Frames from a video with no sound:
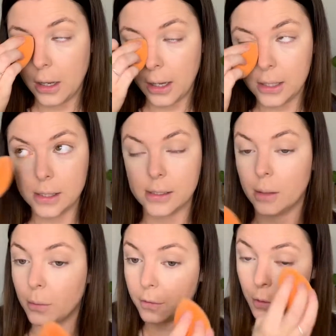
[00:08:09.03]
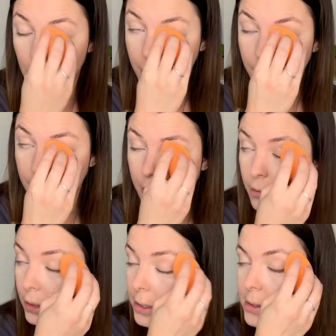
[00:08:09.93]
as I said before, I find it
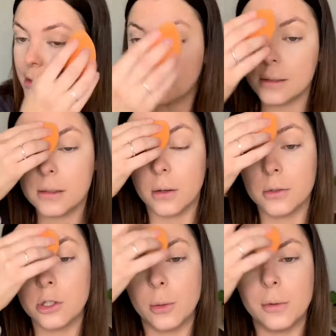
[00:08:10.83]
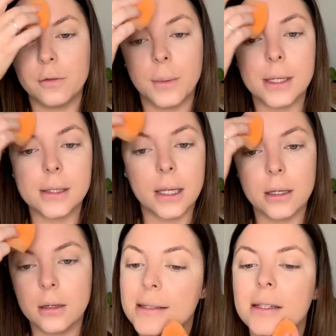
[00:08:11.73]
really sits on top of my skin.